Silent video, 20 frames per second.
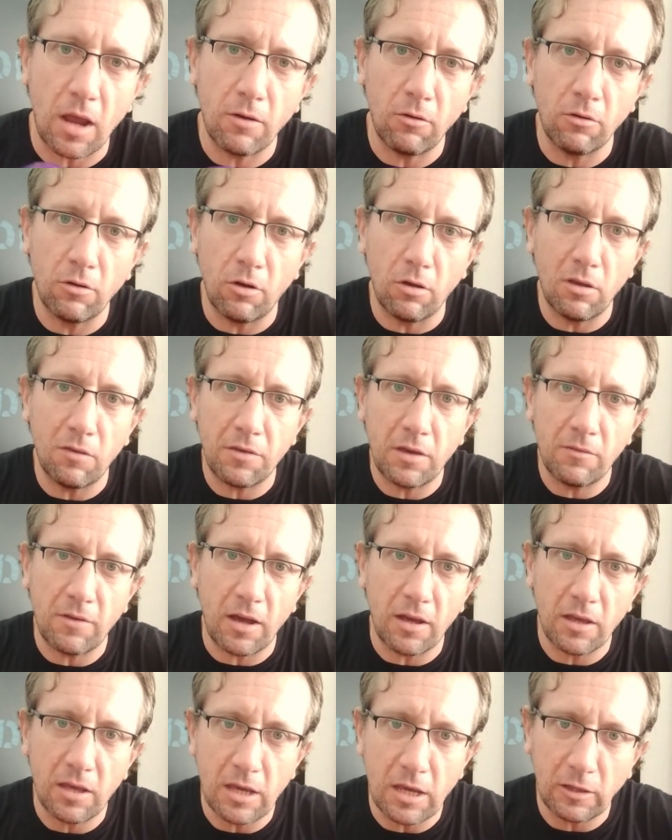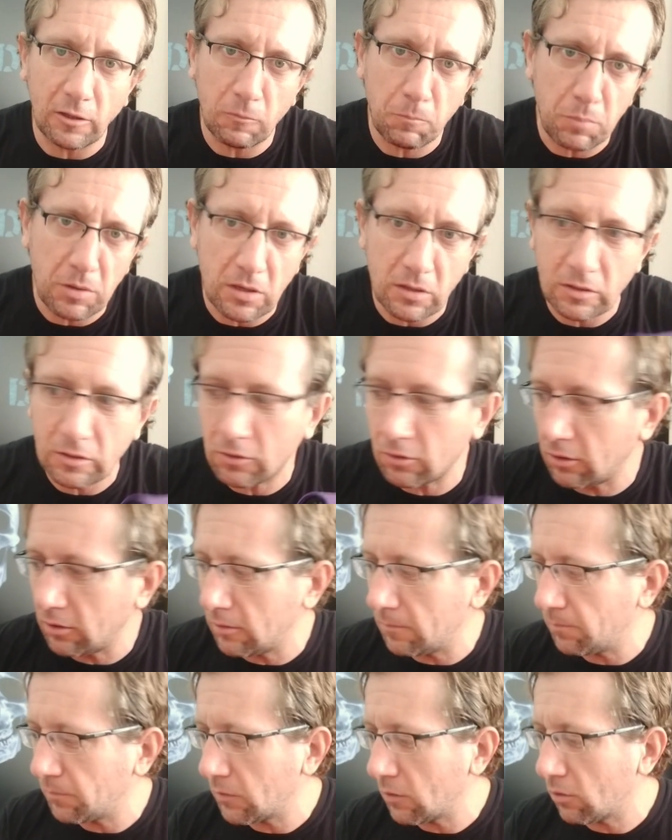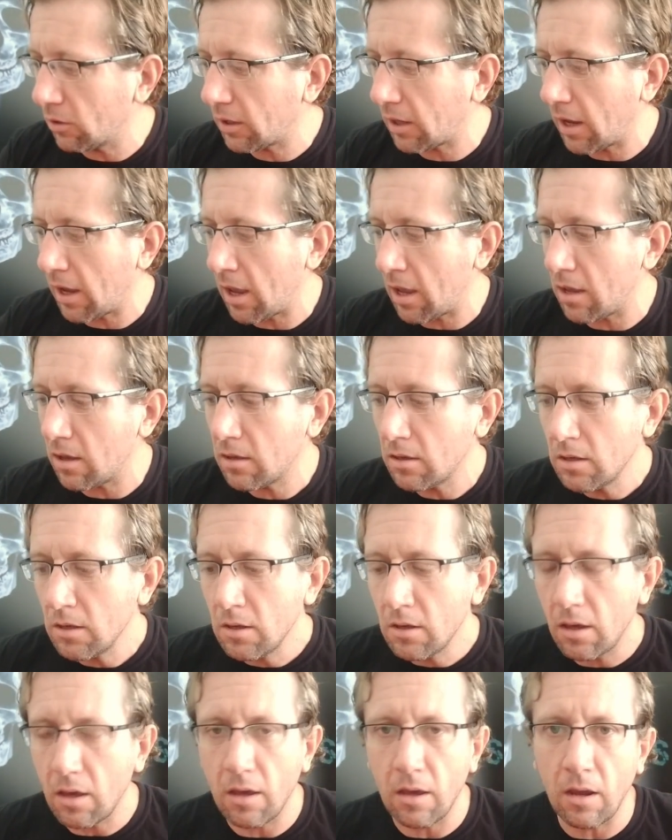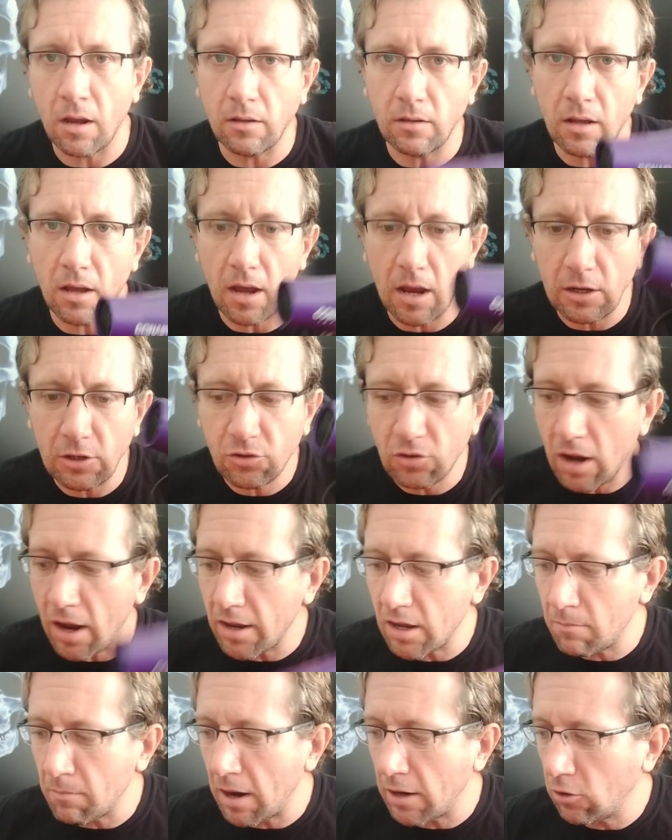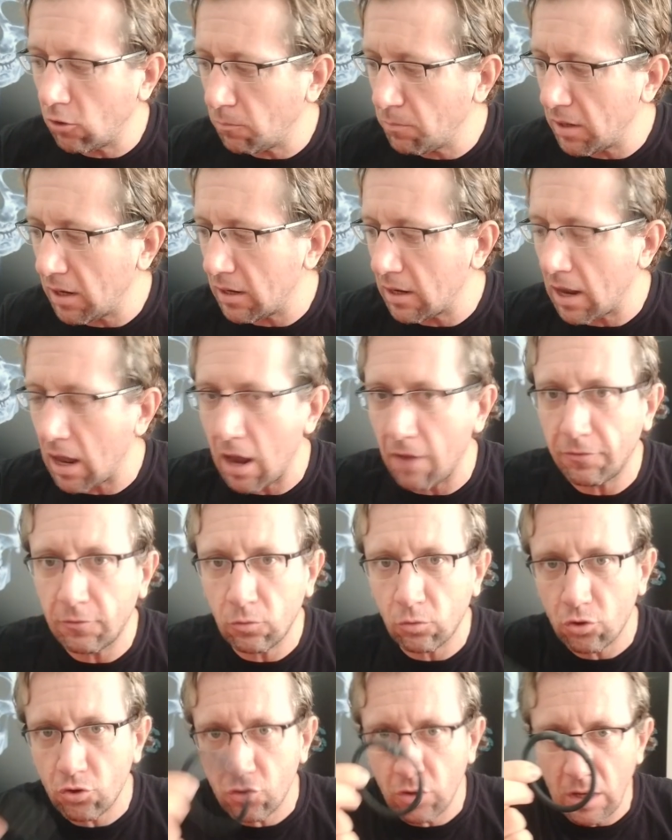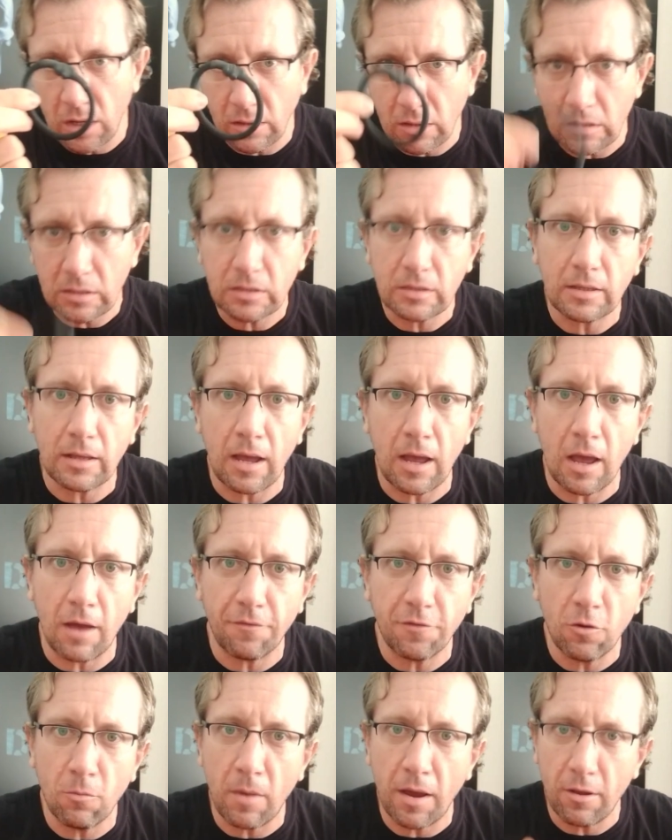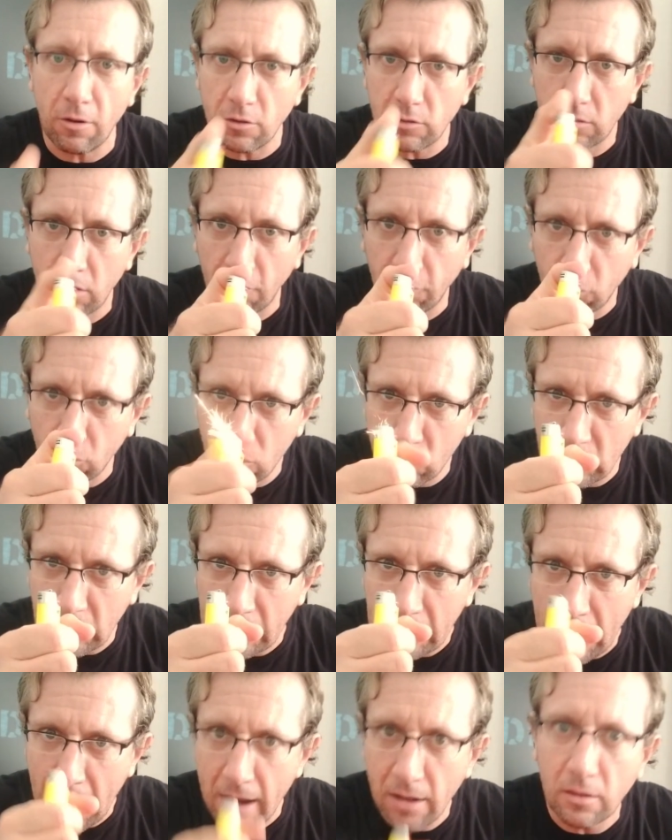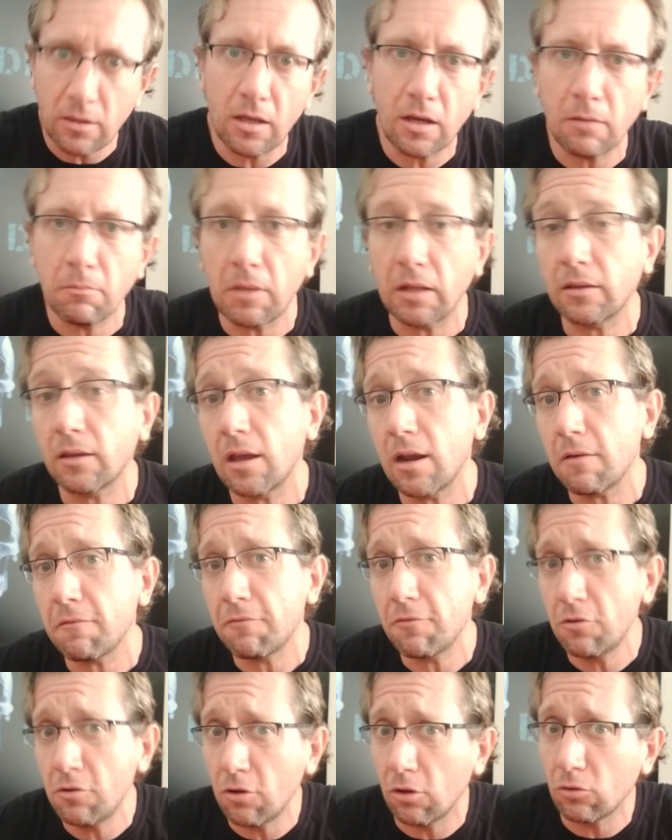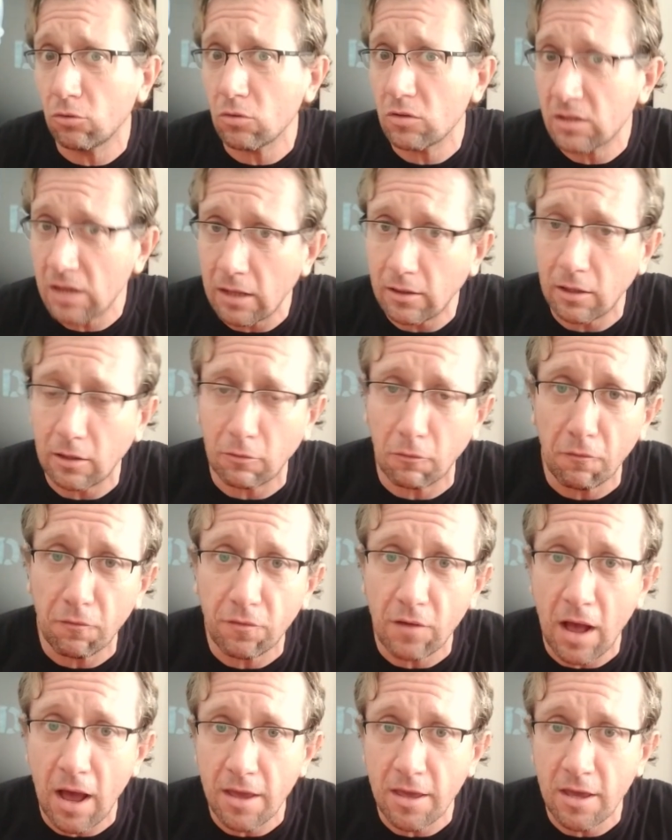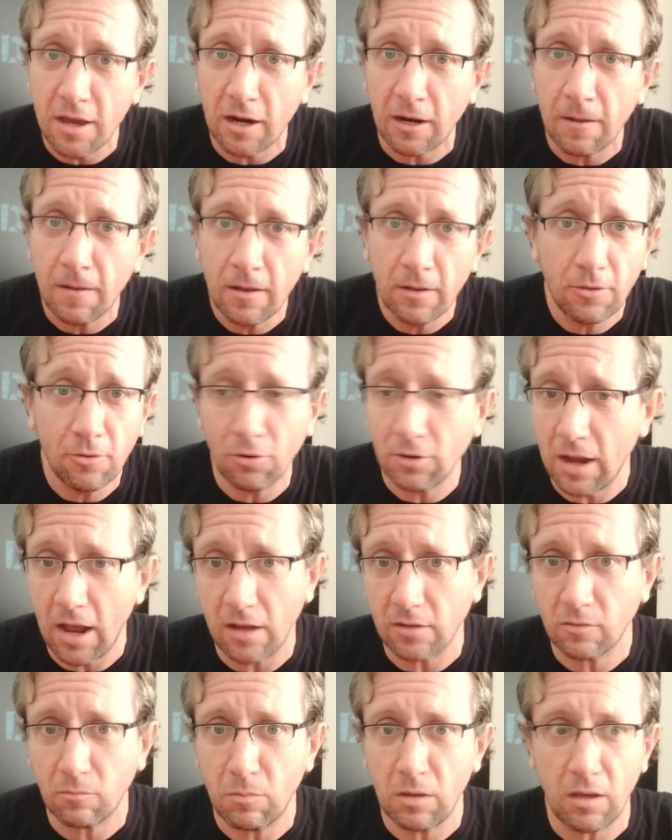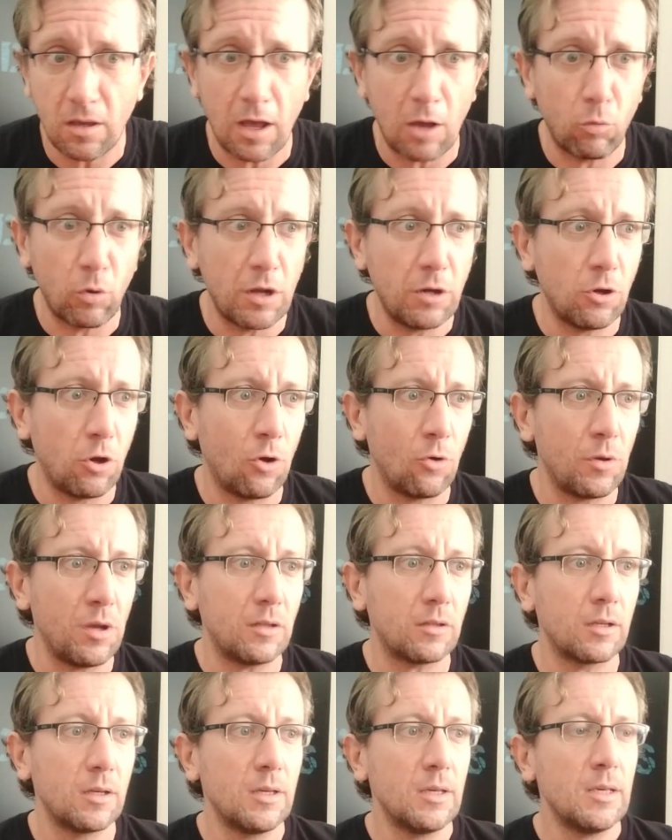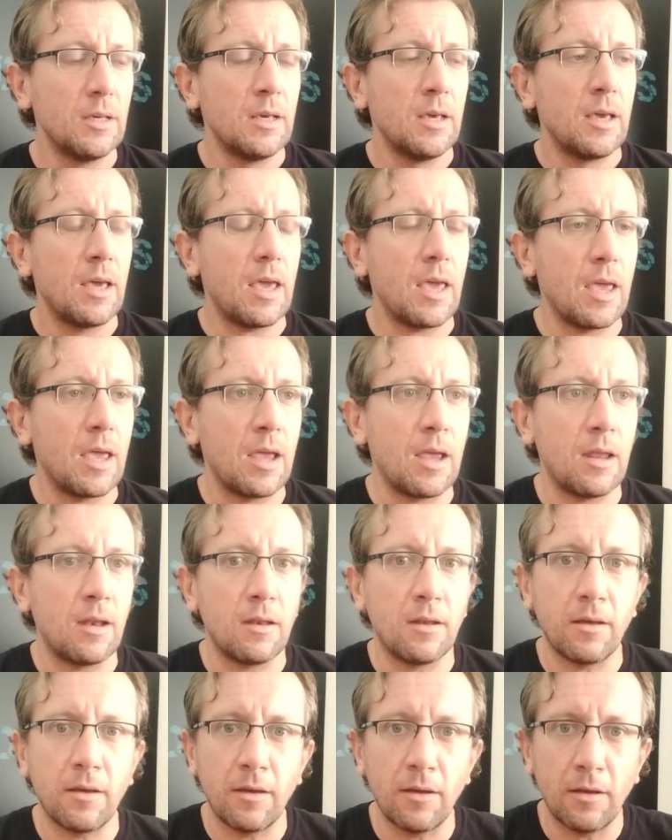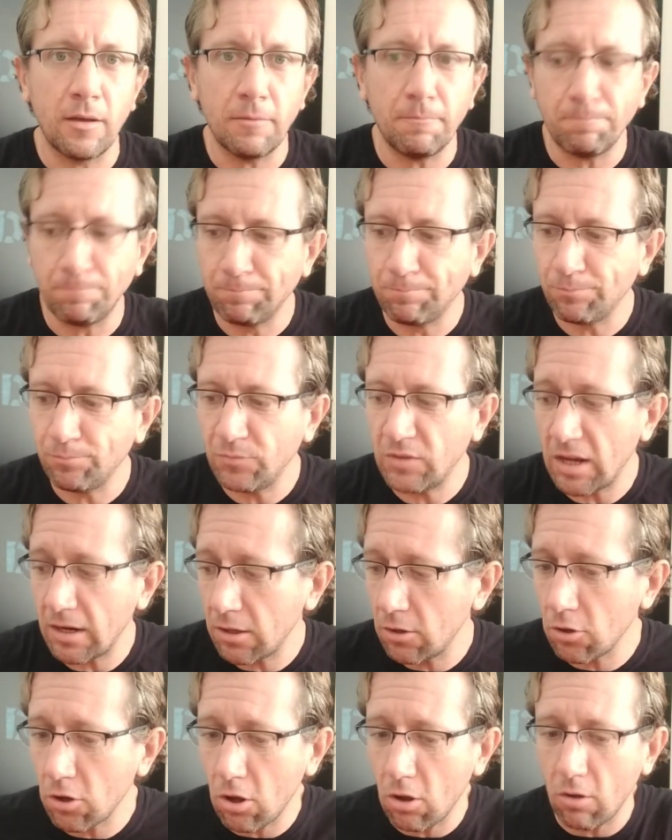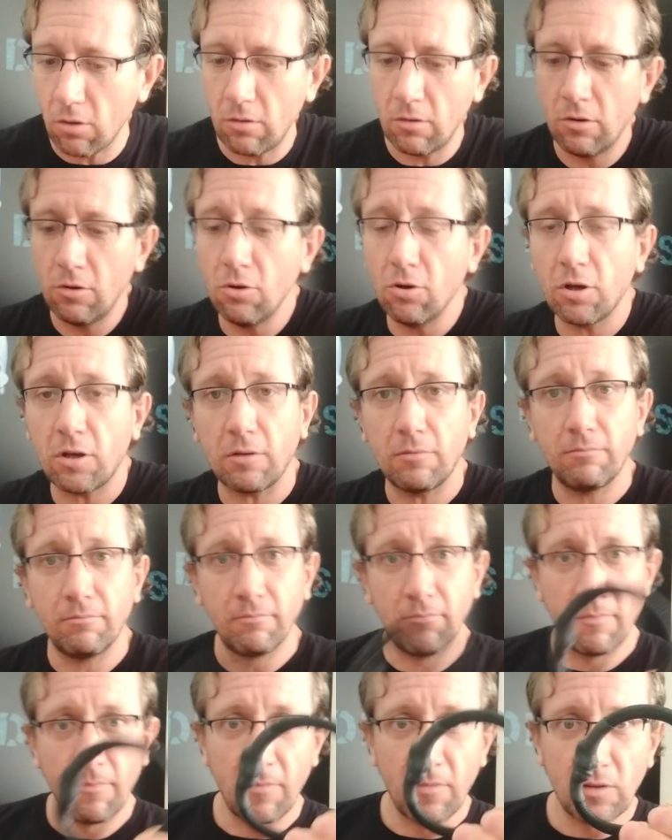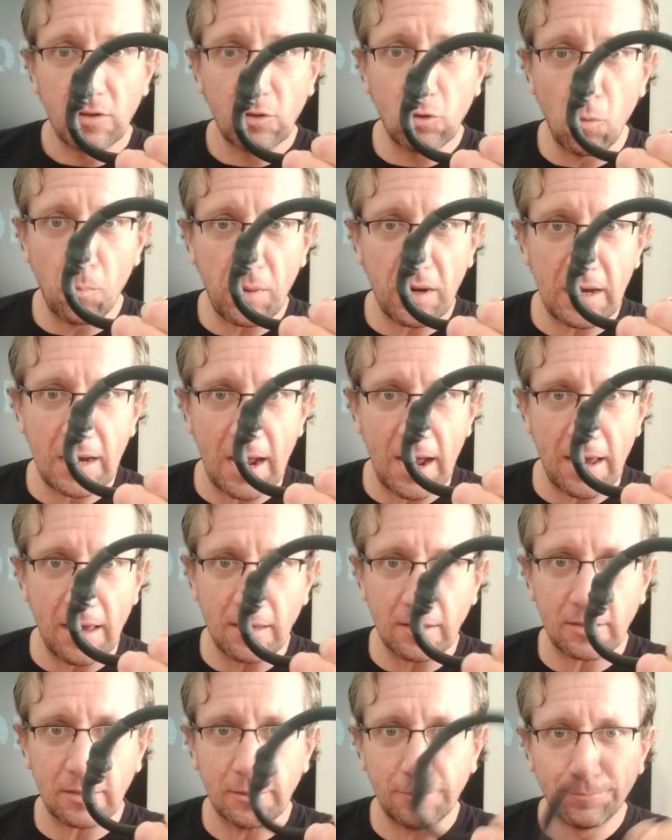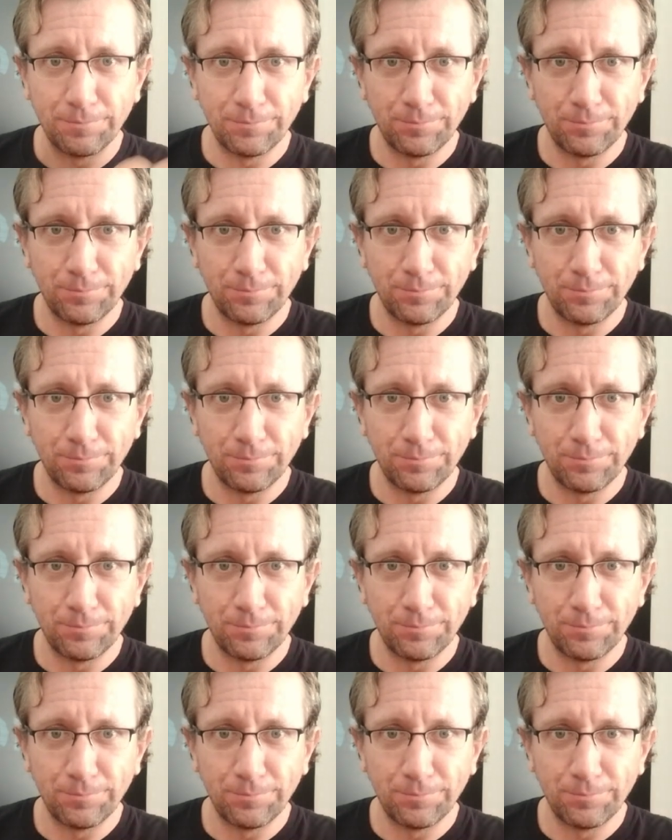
I don't know if you have a heat pistol, okay? And the hair dryer might not be enough to shrink this stuff. You might also have to use a lighter, but careful not to set it on fire. Don't ask me how I know it. And there you go. Look, super nice.